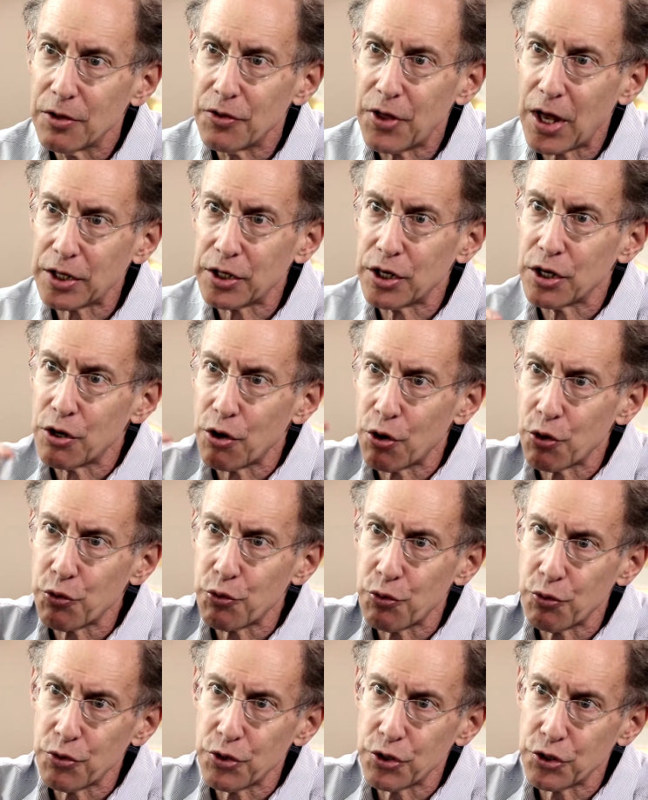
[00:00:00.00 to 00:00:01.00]
that can go
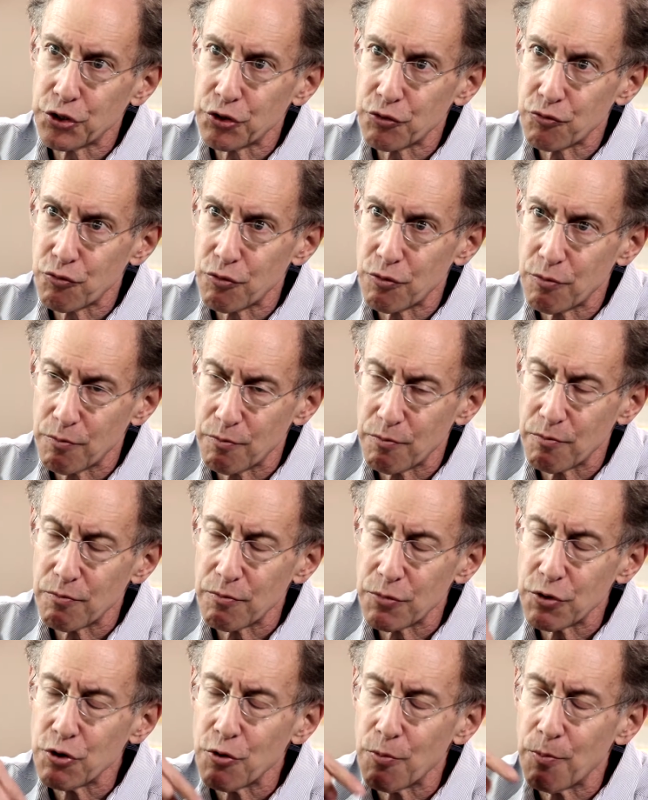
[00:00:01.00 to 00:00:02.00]
through this,
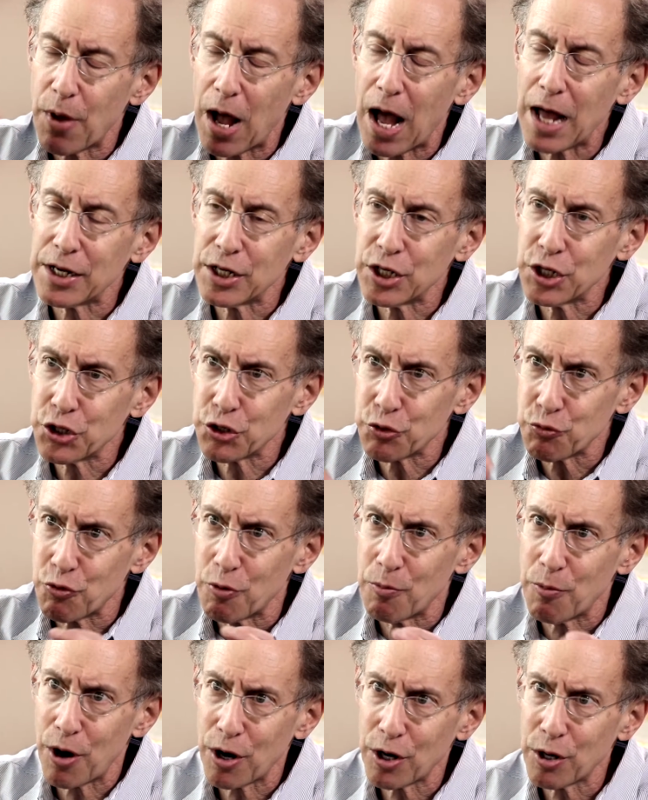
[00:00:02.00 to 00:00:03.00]
your body's
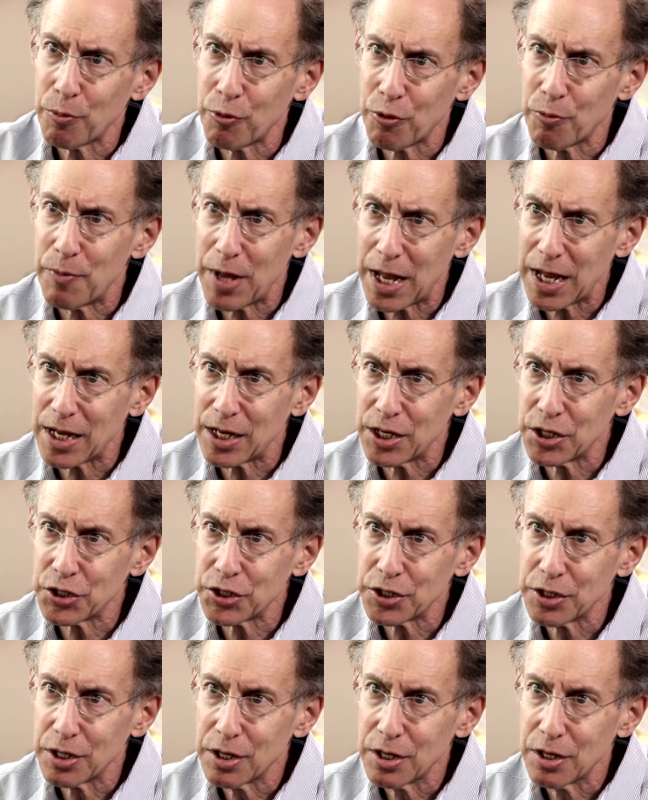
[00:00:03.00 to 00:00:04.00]
remarkable
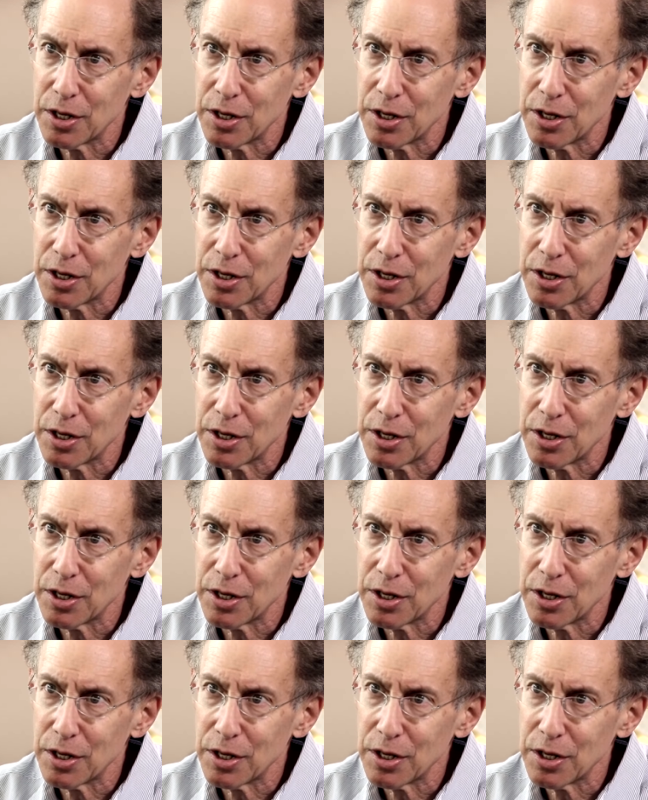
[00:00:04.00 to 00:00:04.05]
maze,